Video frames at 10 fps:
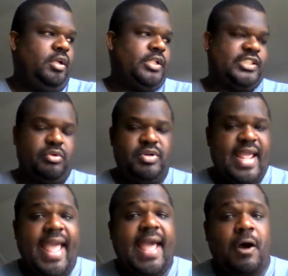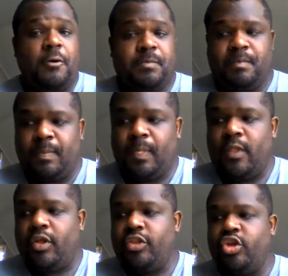So now
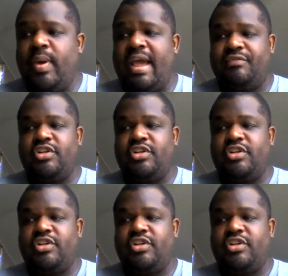you have a